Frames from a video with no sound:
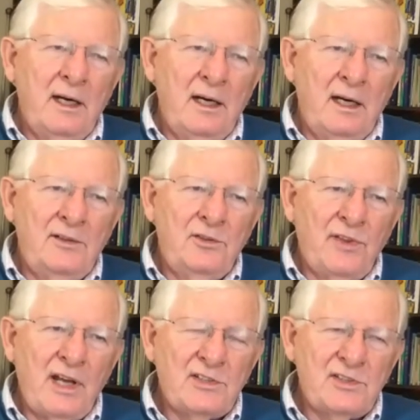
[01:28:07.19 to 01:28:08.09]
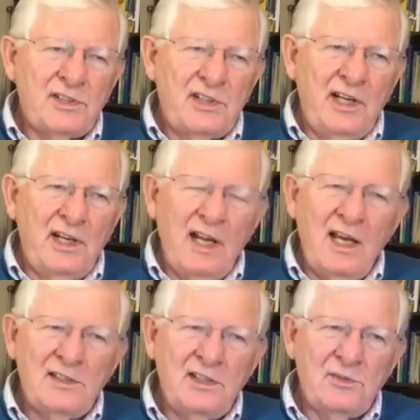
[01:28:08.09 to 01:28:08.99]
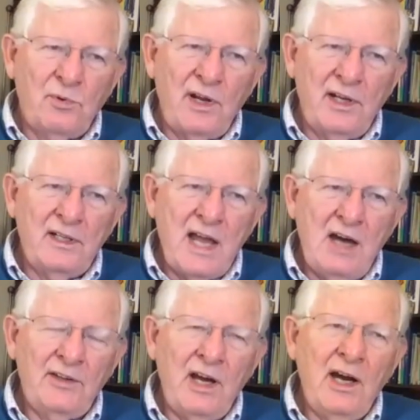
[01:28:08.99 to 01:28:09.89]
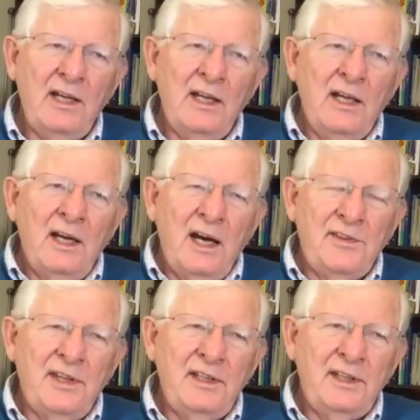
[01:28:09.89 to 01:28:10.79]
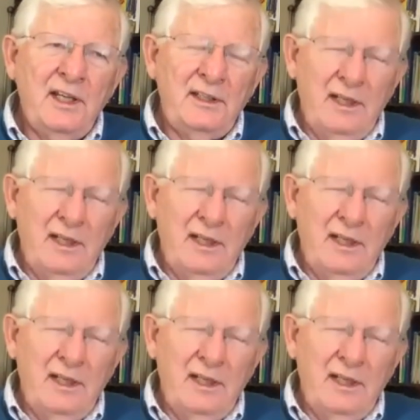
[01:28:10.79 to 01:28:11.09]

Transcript: in 2016 as he's running now. Now, I think that